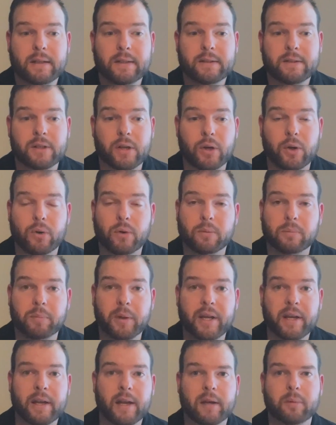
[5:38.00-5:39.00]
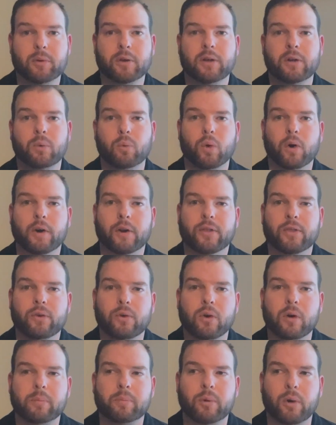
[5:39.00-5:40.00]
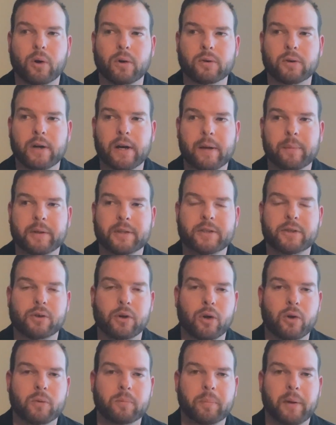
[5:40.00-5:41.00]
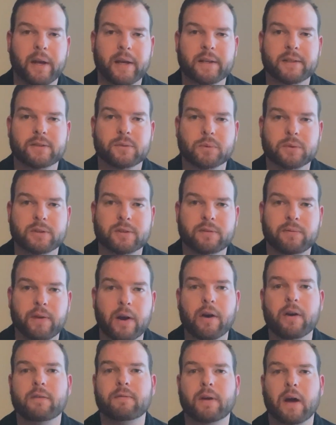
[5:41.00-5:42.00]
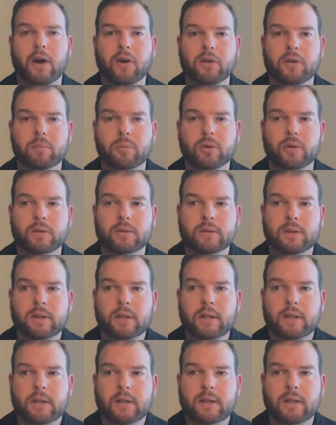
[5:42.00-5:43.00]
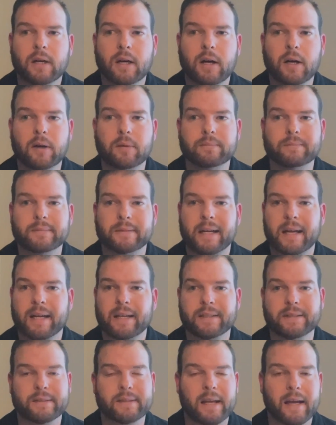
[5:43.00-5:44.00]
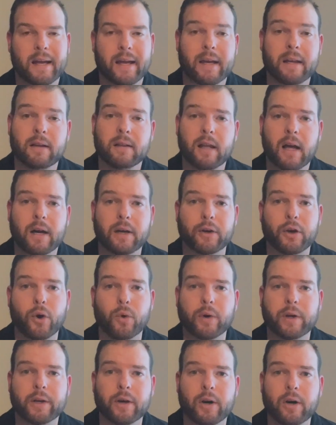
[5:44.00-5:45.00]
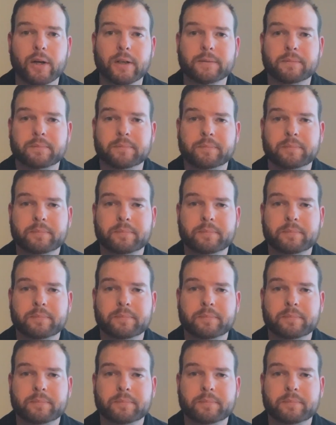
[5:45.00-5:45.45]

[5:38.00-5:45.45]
so being able to work through a program at your own pace was very valuable, as I had a lot going on.